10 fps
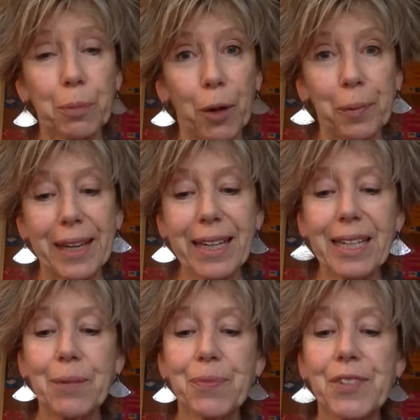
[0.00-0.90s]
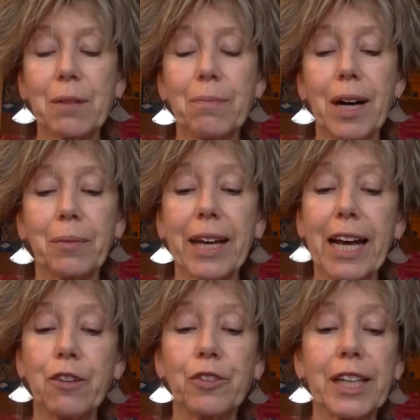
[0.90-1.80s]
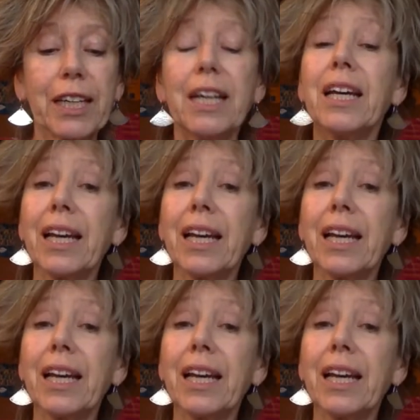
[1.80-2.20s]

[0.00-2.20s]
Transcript: Poppy, said Mum carefully.